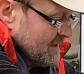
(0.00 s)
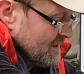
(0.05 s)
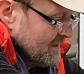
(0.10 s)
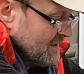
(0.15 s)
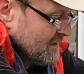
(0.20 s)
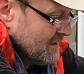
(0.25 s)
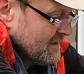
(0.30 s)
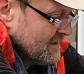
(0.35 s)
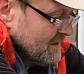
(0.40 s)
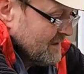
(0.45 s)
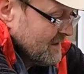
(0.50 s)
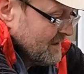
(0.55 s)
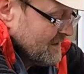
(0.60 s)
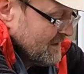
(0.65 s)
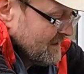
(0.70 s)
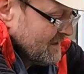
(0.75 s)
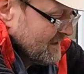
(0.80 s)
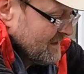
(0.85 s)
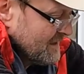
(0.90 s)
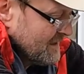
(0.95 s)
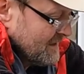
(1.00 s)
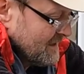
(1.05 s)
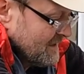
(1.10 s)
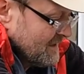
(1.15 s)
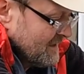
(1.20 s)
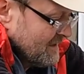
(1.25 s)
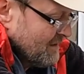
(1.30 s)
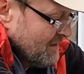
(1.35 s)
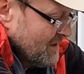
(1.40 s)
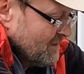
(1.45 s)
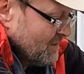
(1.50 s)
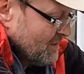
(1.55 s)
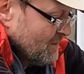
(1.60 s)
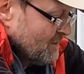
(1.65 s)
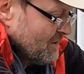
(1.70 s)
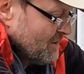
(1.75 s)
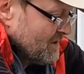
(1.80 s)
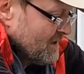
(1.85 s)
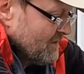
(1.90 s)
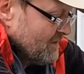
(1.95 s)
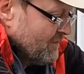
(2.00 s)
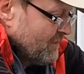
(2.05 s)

Which one was it?